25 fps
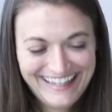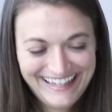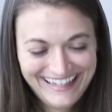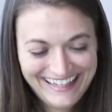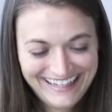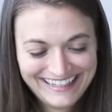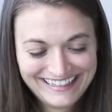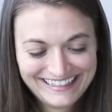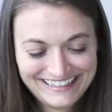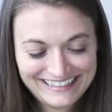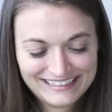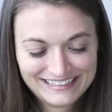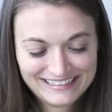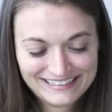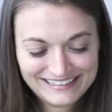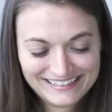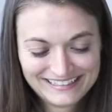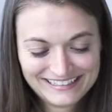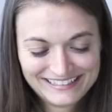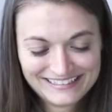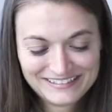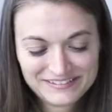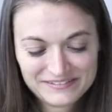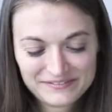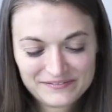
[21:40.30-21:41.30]
The old
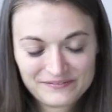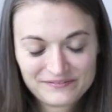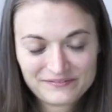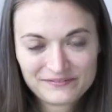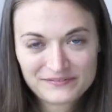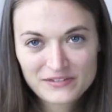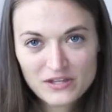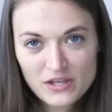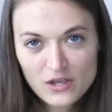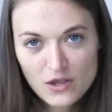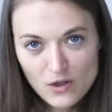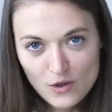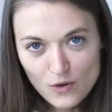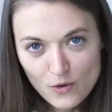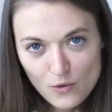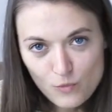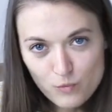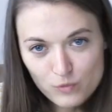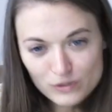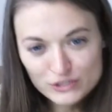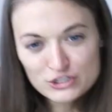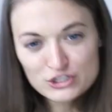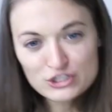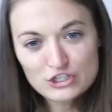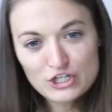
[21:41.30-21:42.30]
watercolor attack.
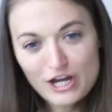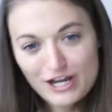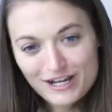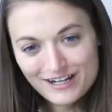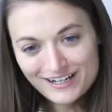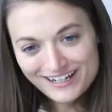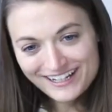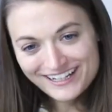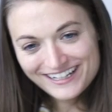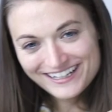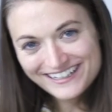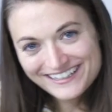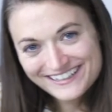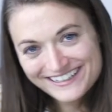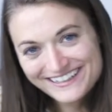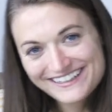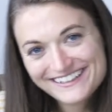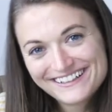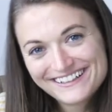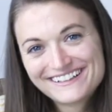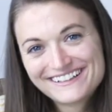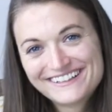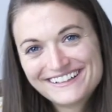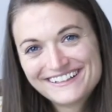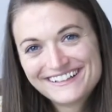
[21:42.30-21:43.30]
Whatcha? Very
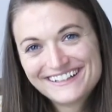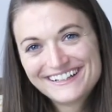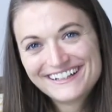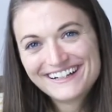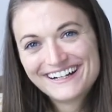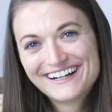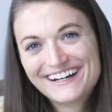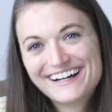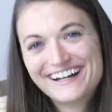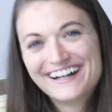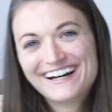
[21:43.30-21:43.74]
fearsome.